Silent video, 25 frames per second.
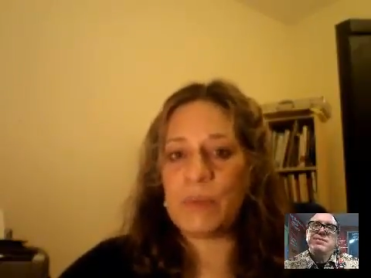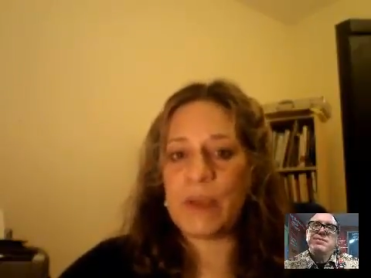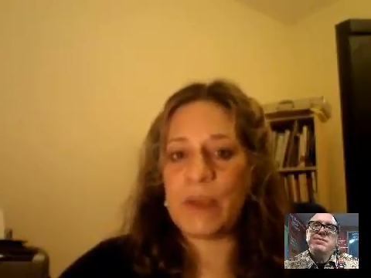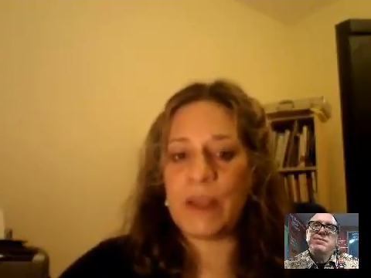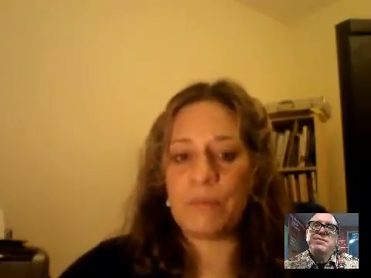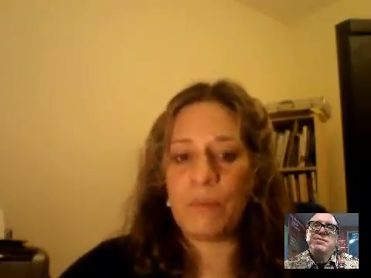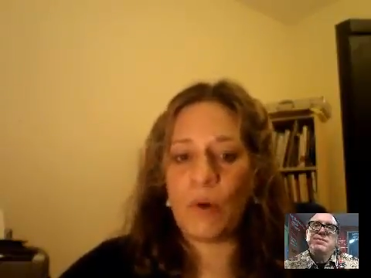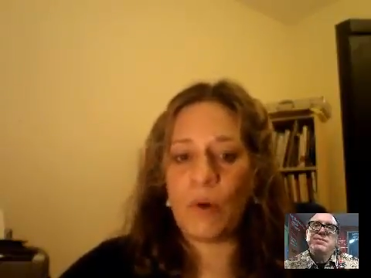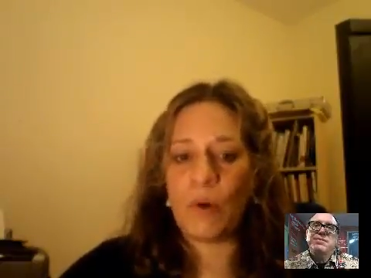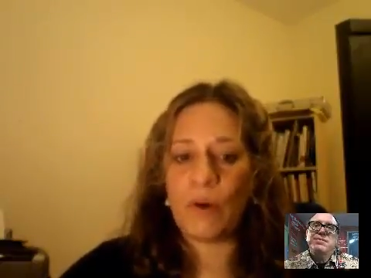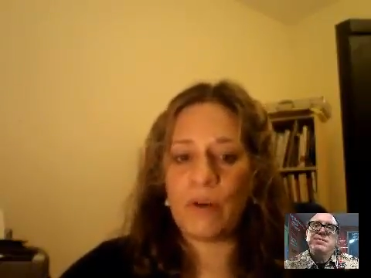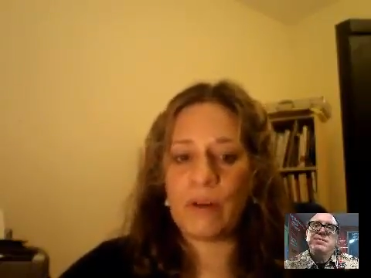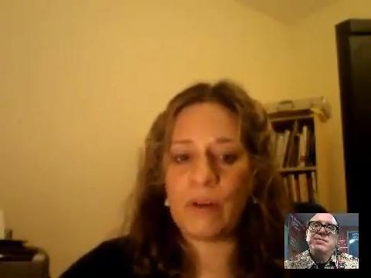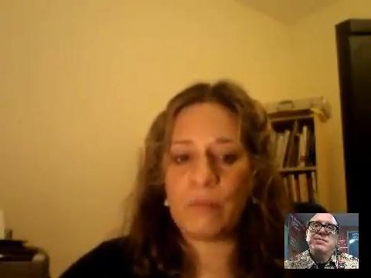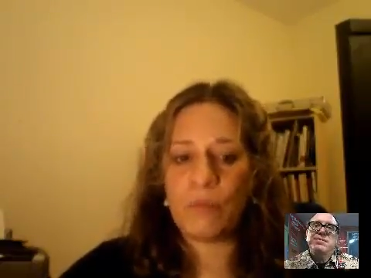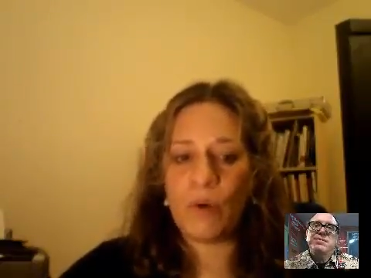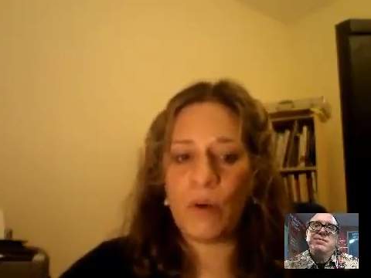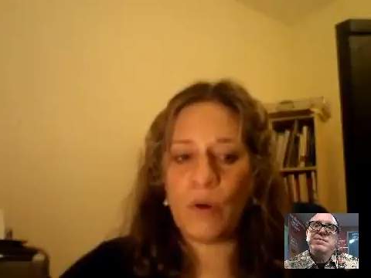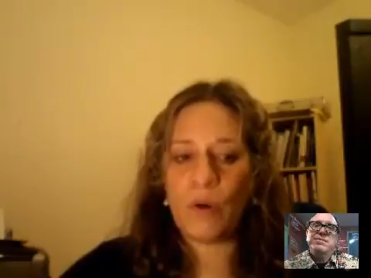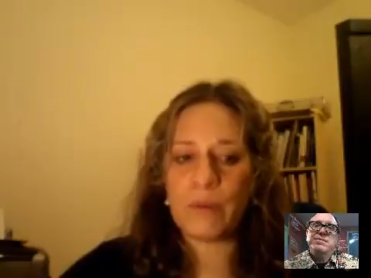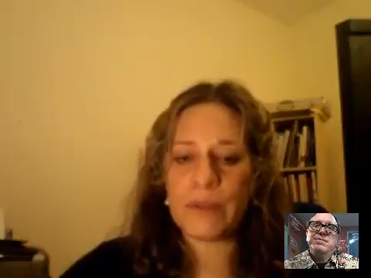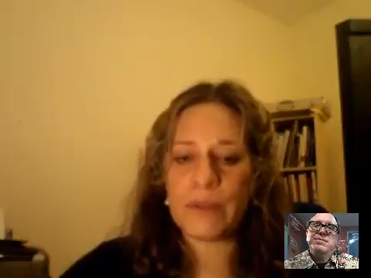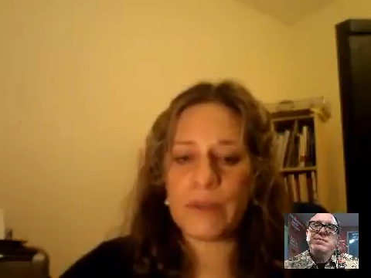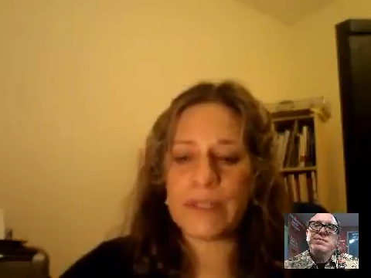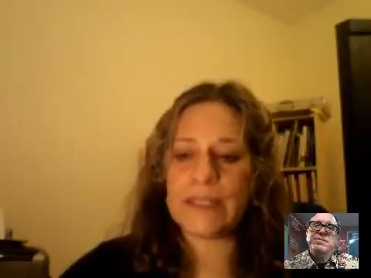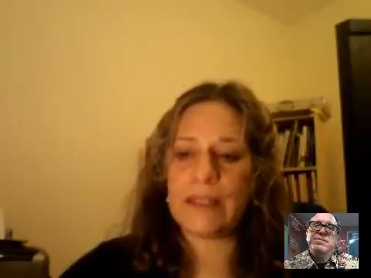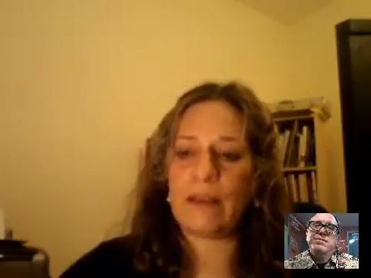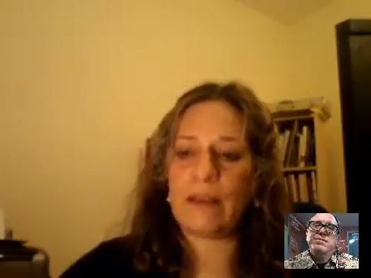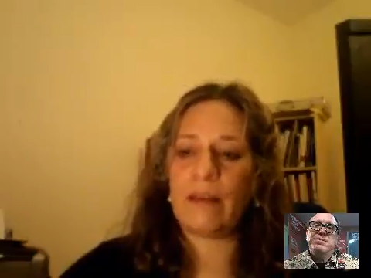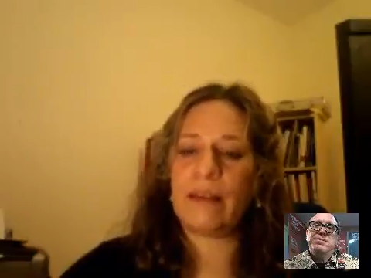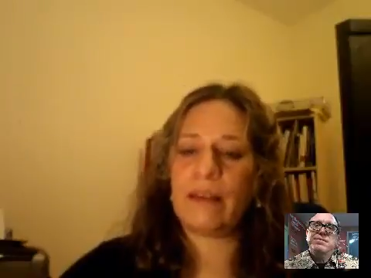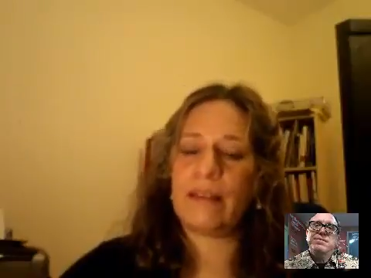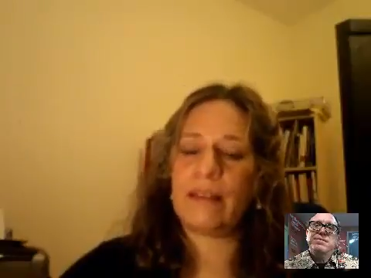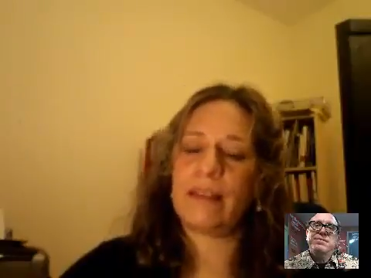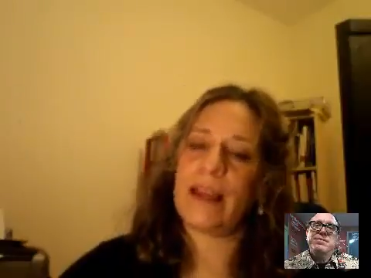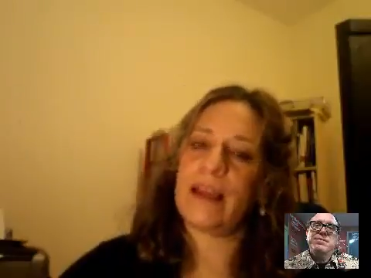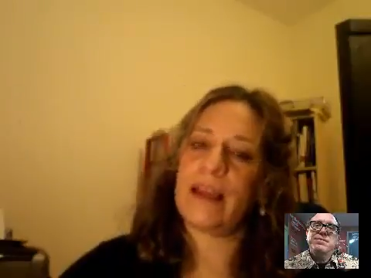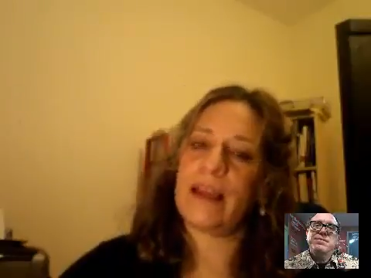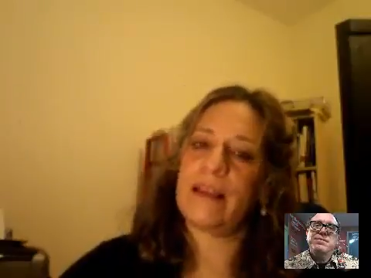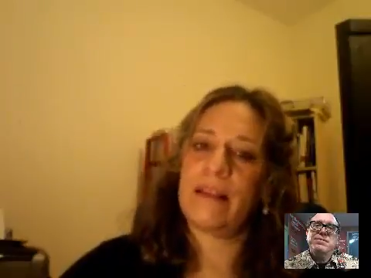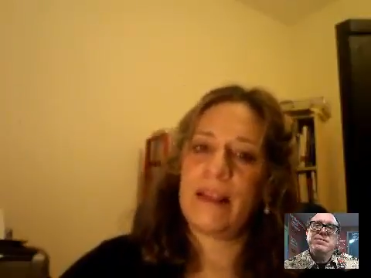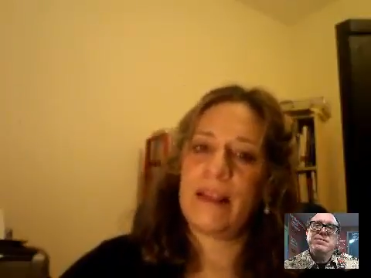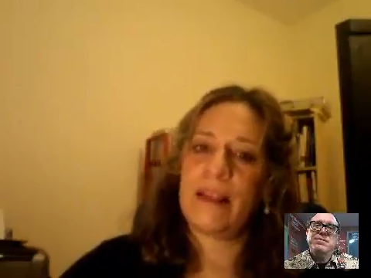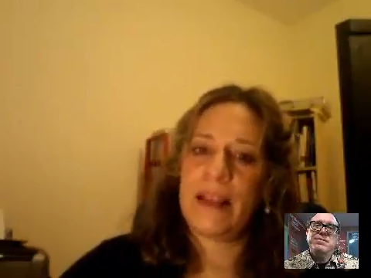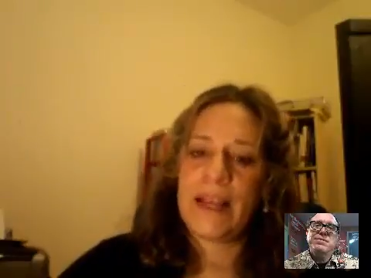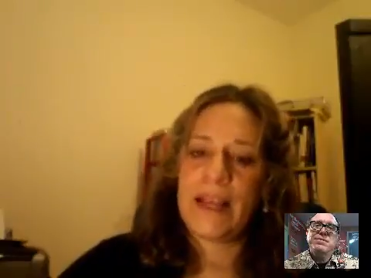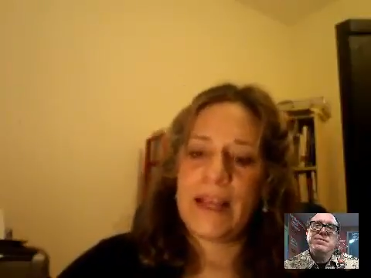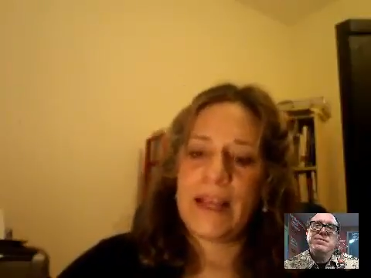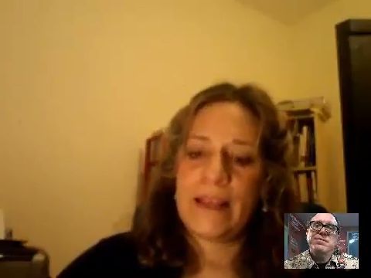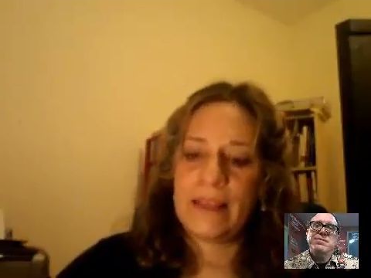but more and more we're seeing
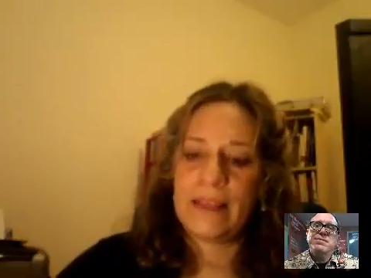that